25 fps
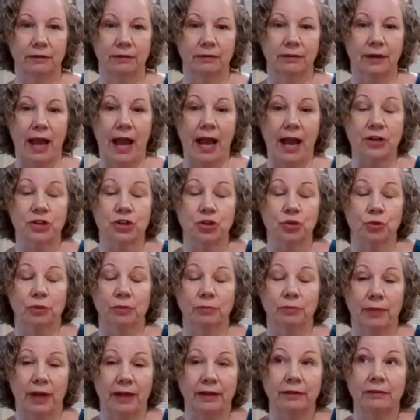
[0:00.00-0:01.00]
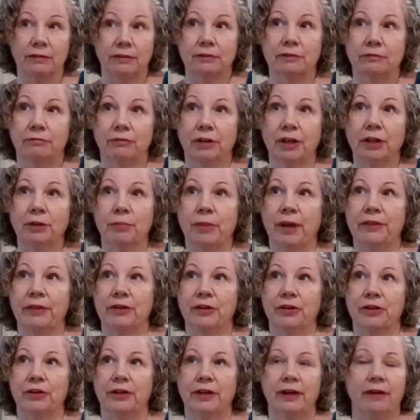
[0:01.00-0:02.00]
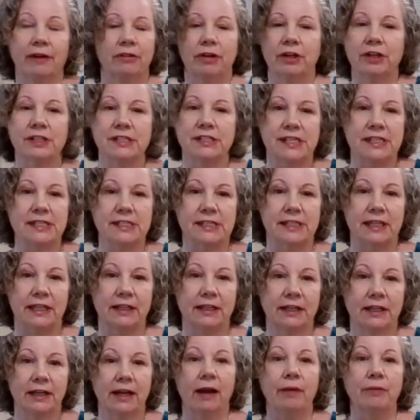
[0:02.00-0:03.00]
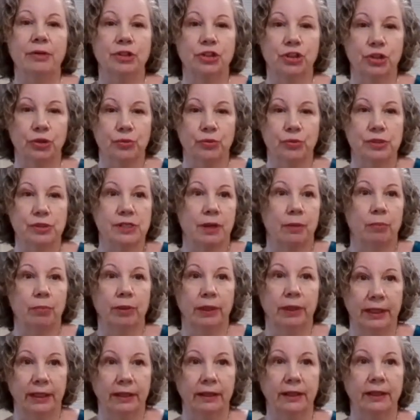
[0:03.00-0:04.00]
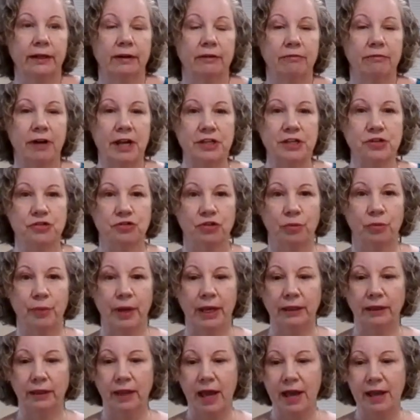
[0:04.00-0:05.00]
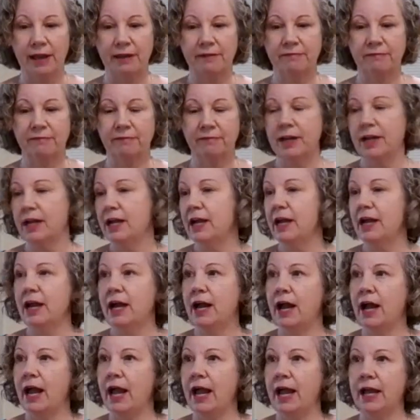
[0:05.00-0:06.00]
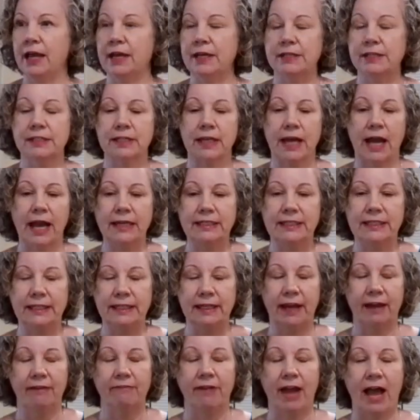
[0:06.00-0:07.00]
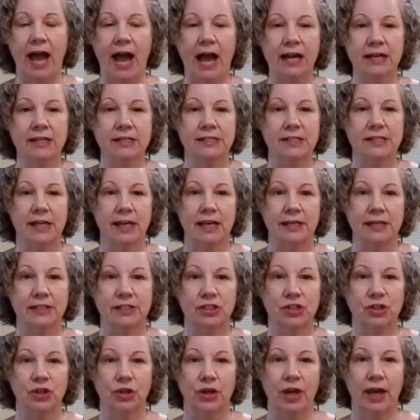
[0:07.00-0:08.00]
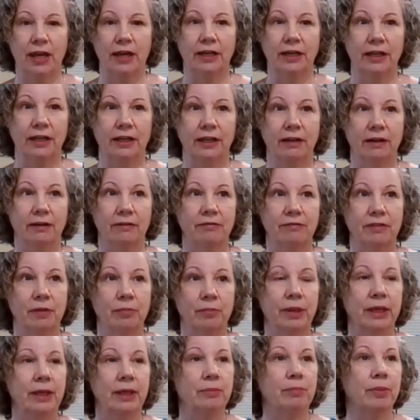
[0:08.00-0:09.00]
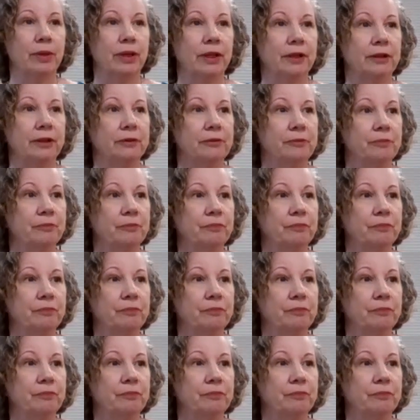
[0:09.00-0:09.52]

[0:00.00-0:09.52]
actual, my real mother never existed. I mean, she was completely erased from my life, and I didn't have access to any of the people